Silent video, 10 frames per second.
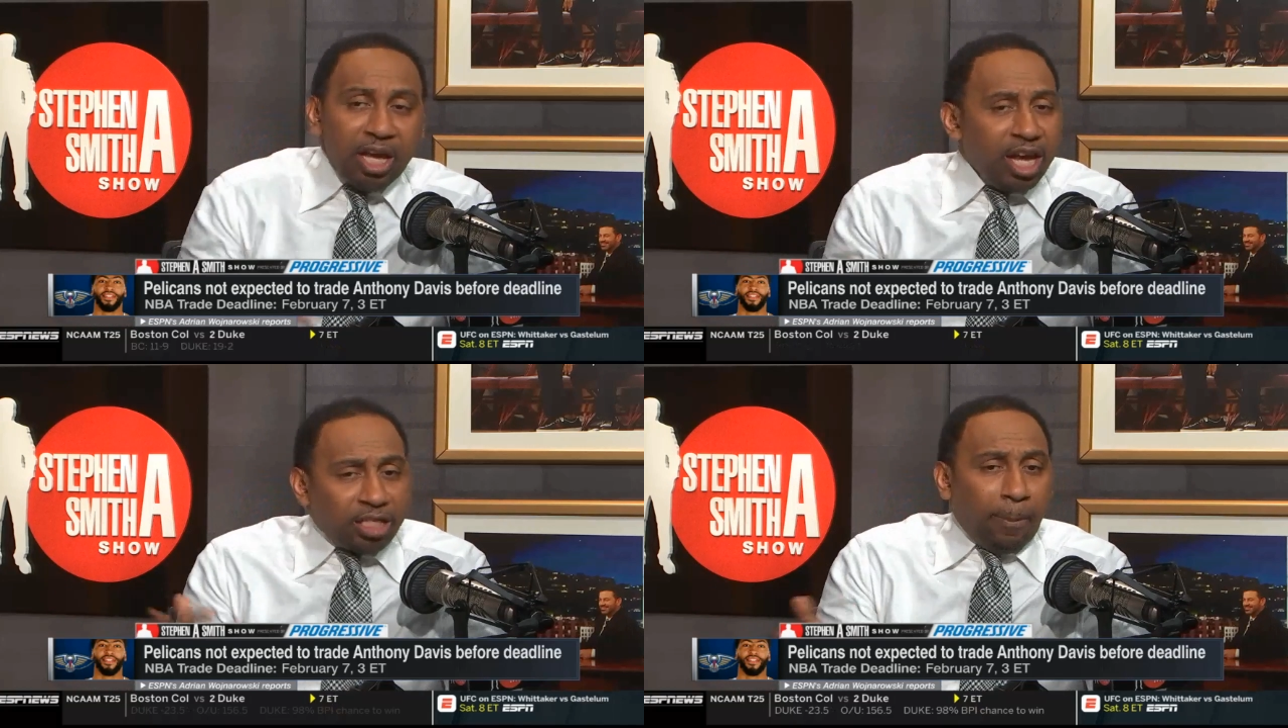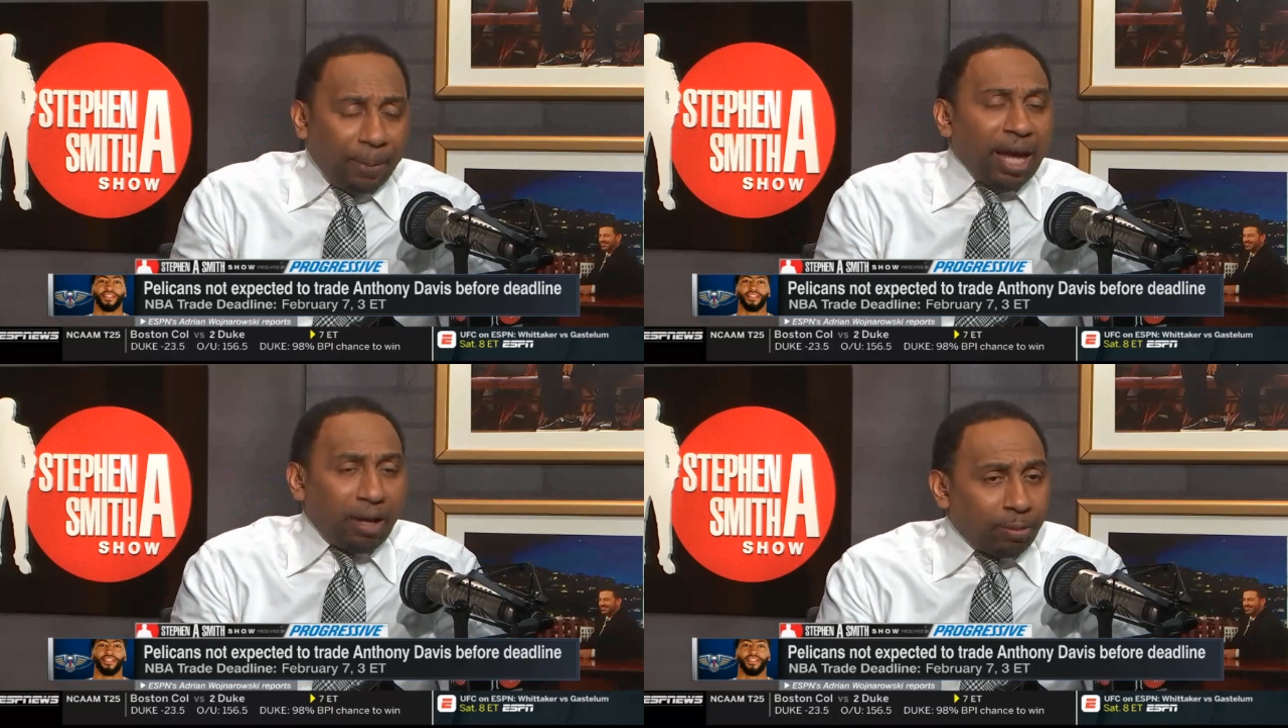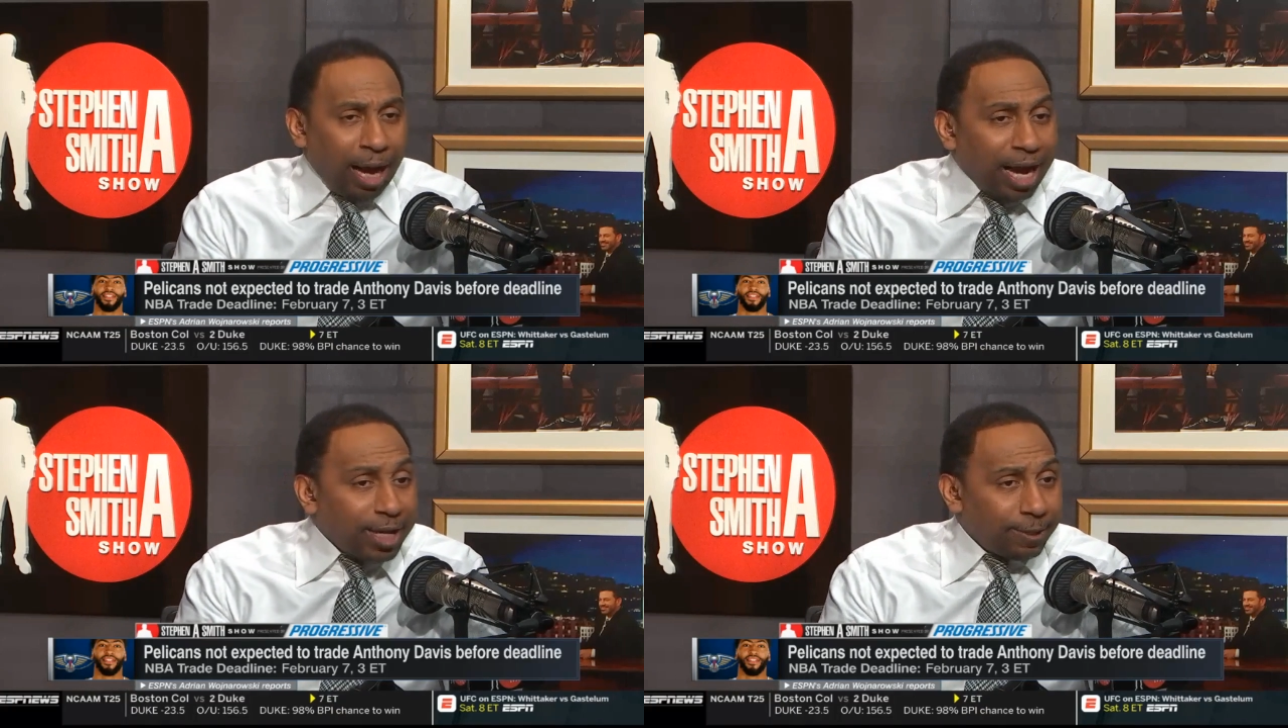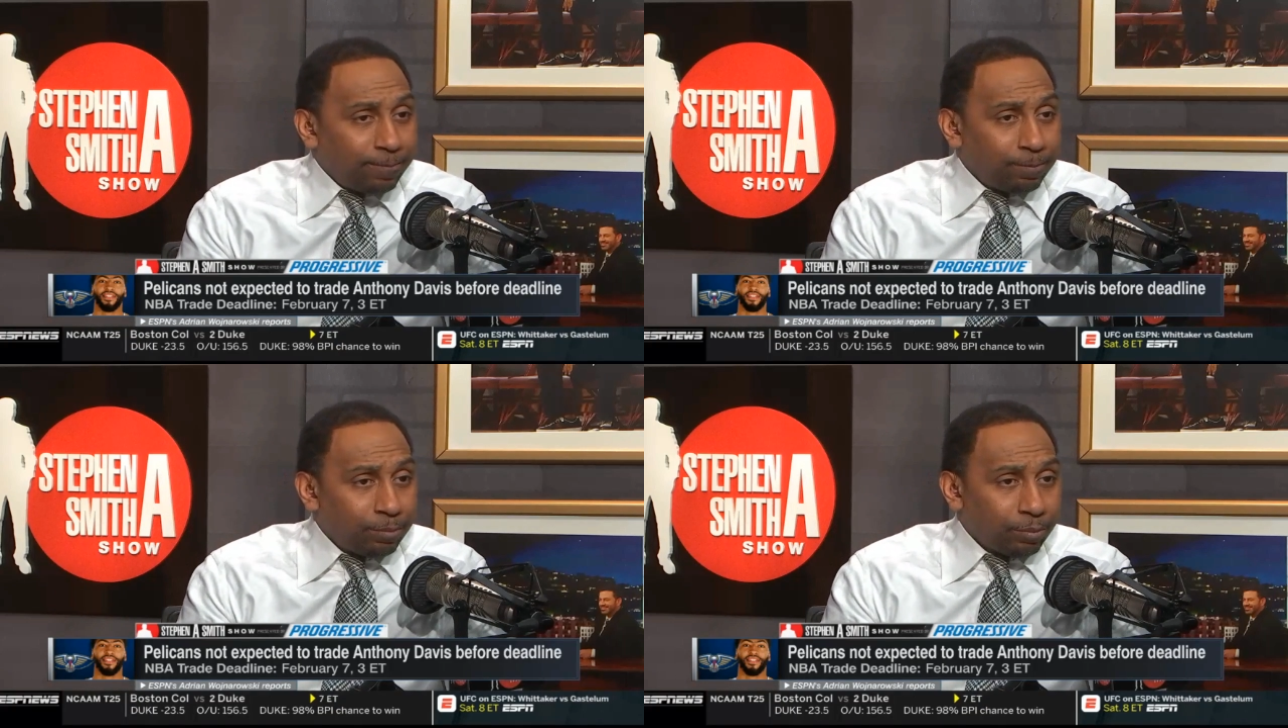He's a player, right?
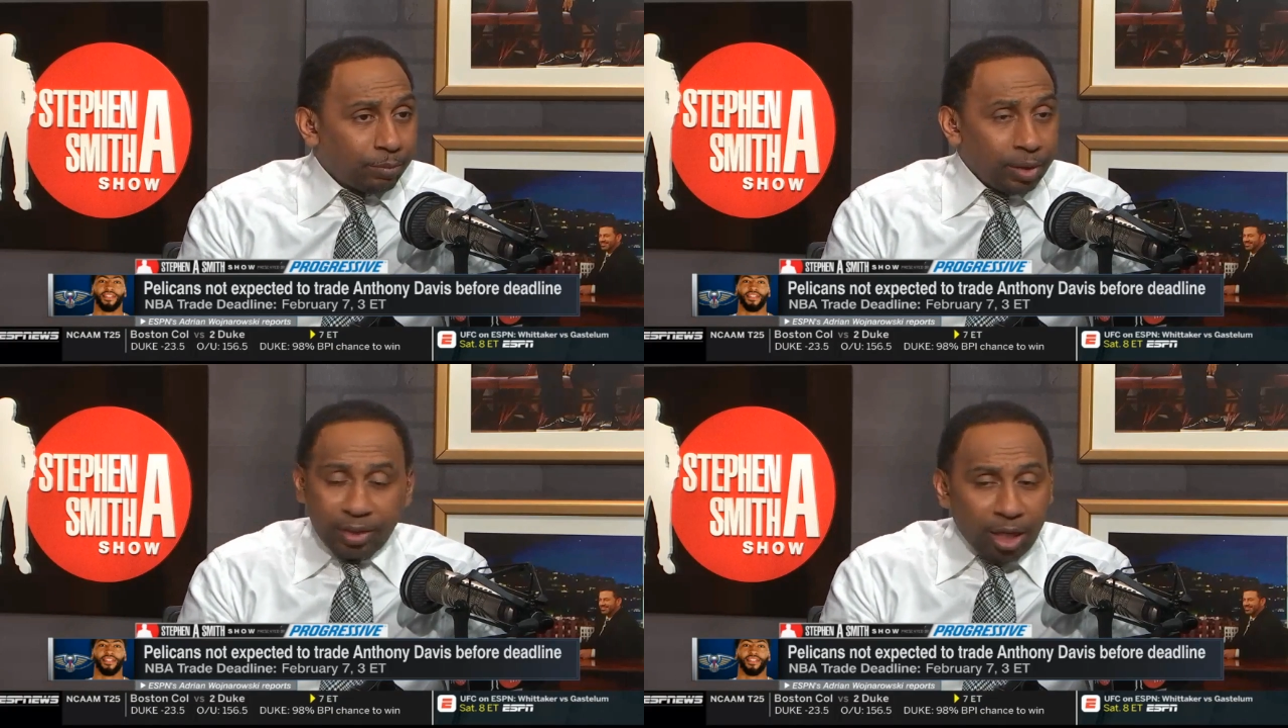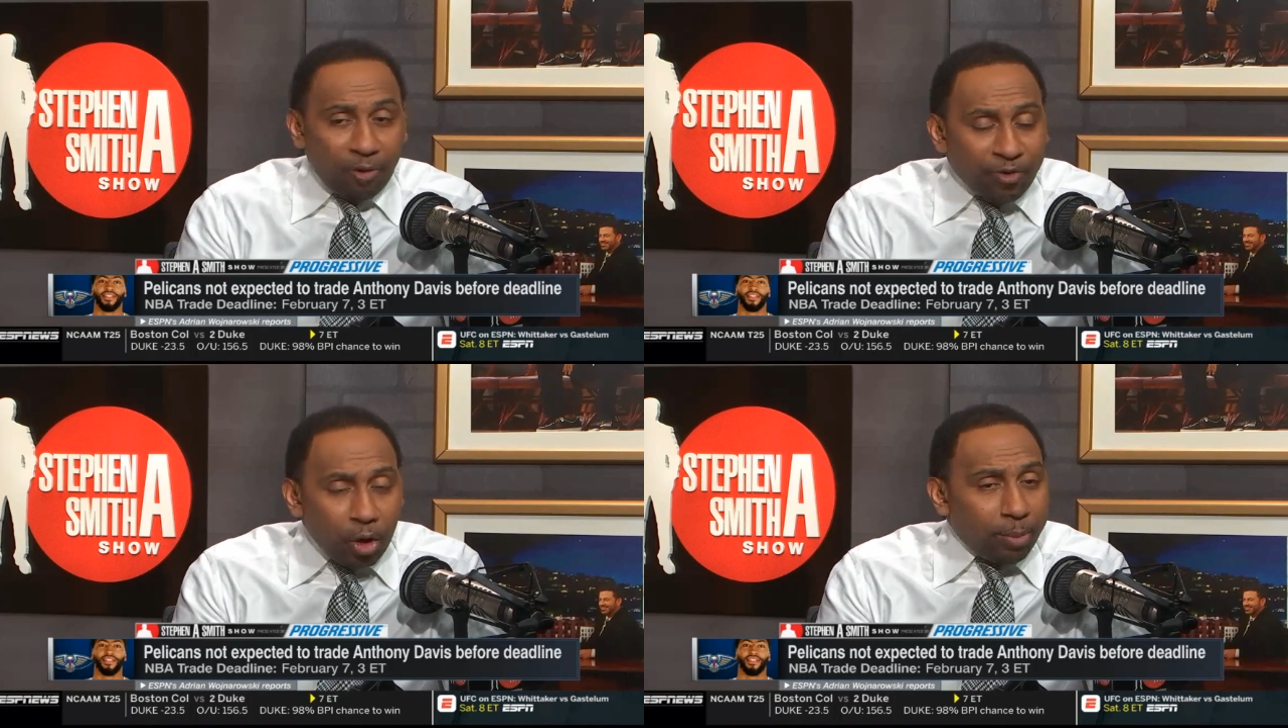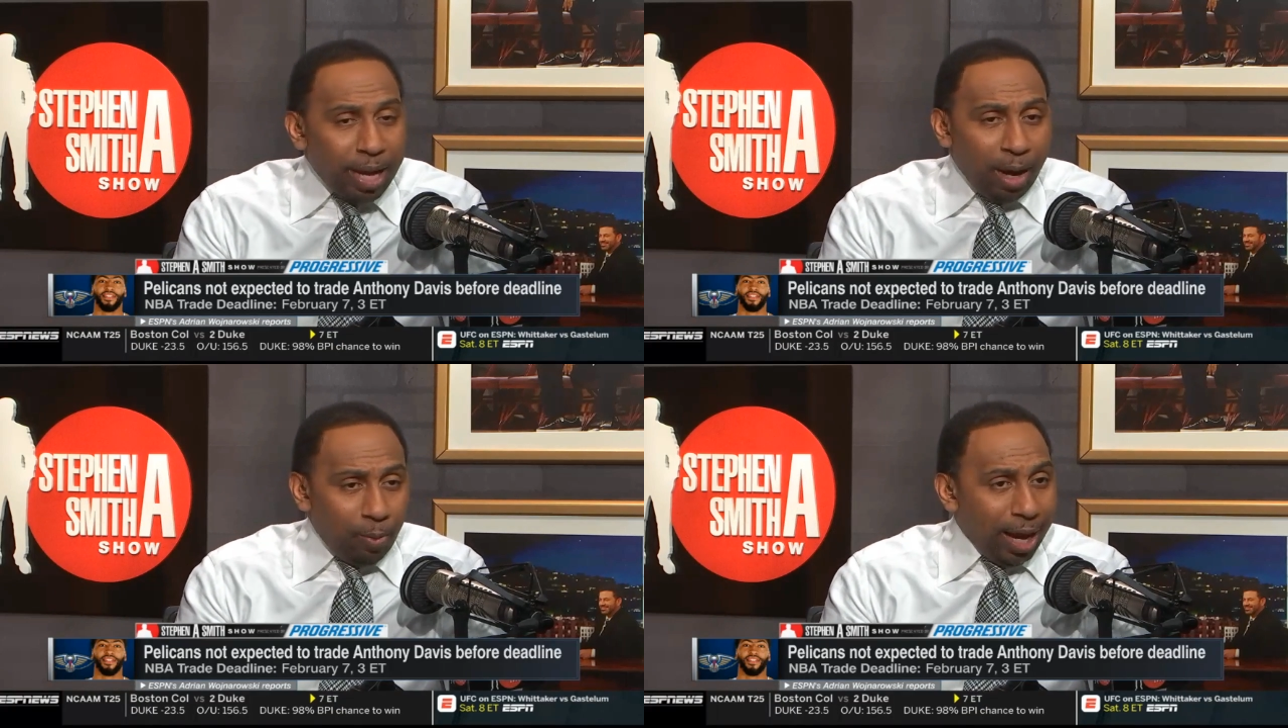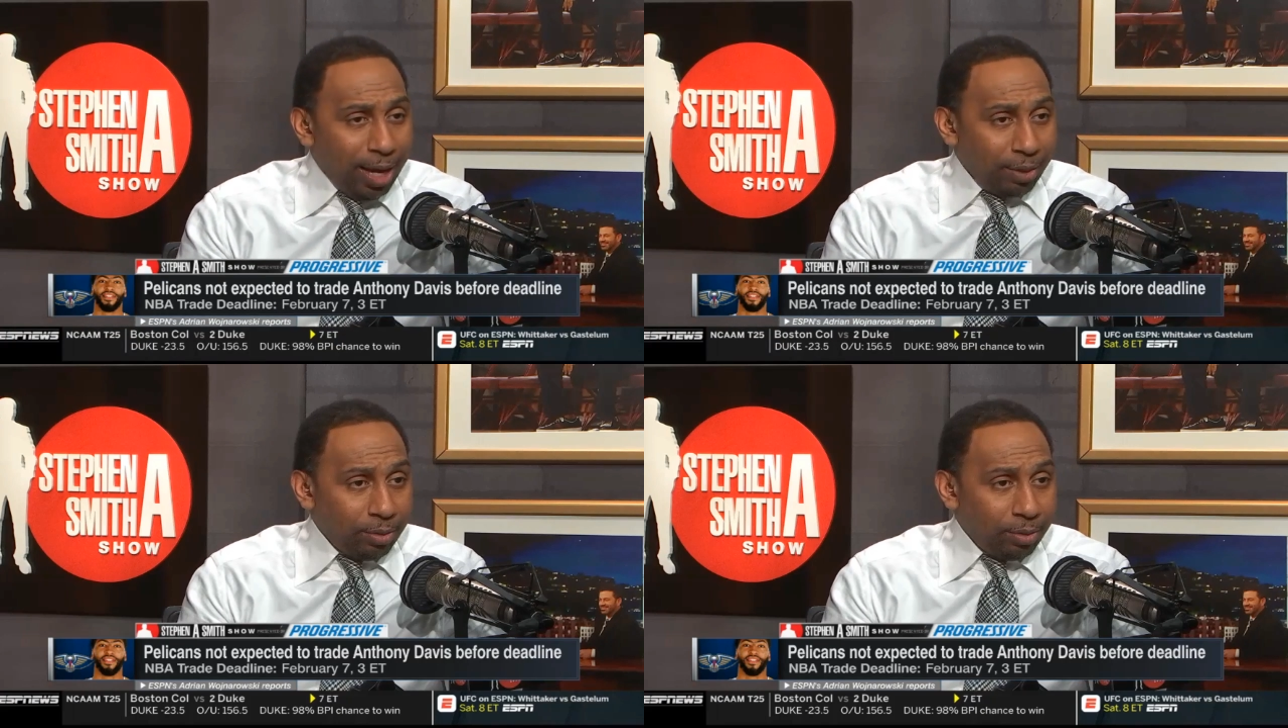They don't view him that way.